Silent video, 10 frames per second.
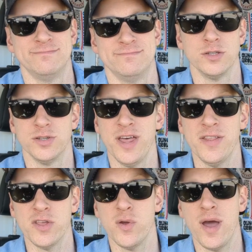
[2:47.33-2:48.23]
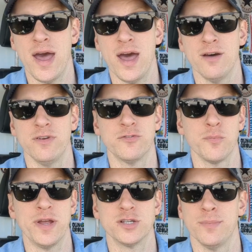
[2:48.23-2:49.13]
So now that you have
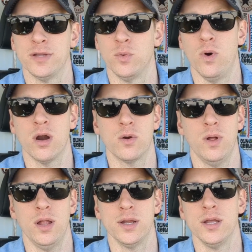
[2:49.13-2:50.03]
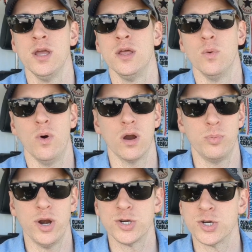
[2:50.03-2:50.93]
information about the water quality, the water
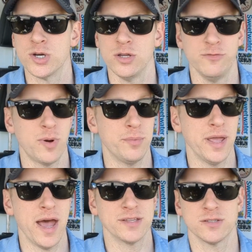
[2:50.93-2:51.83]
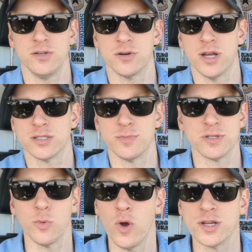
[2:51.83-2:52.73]
pressure, you've probably asked your customer
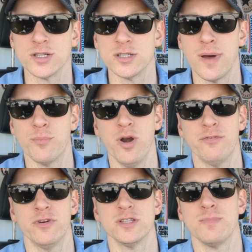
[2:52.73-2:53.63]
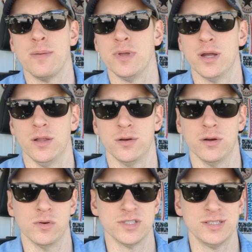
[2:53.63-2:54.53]
some questions about preference, maybe color
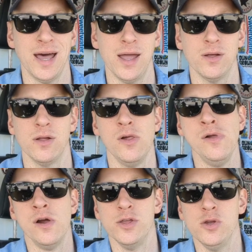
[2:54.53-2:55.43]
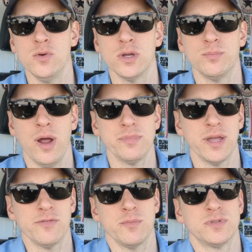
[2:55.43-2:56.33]
or style. You can probably
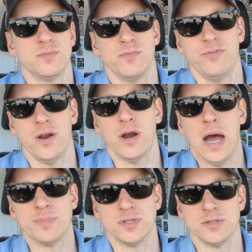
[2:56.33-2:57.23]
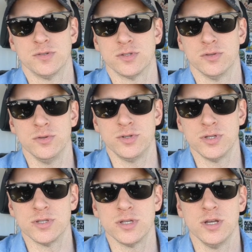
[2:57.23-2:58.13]
give them some fair options or
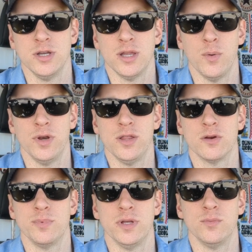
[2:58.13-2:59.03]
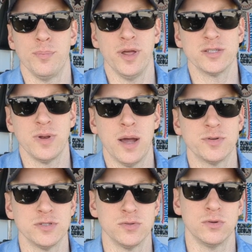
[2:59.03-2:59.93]
solutions that would either be replacement
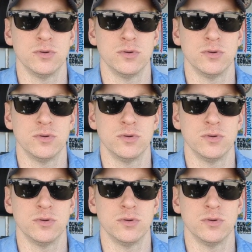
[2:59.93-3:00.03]
options or